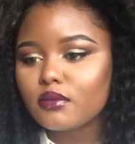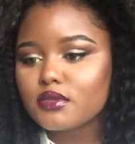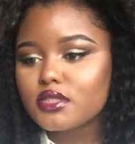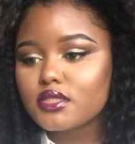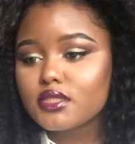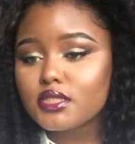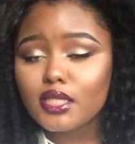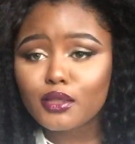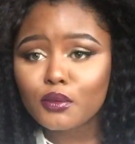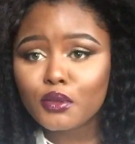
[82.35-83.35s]
I'm
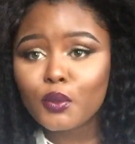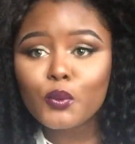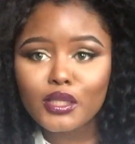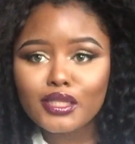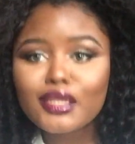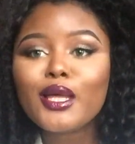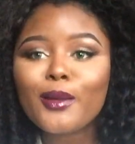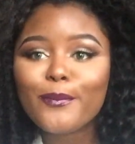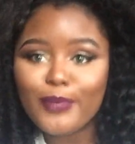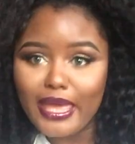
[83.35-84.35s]
still with
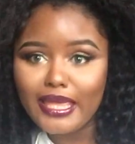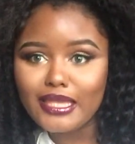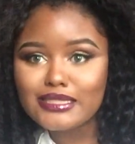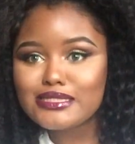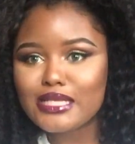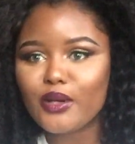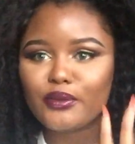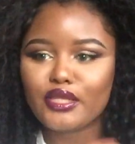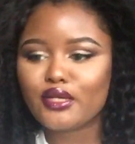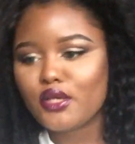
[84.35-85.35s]
Bae,
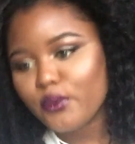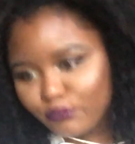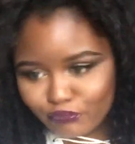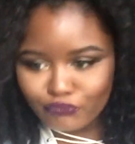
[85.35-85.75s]
so you know.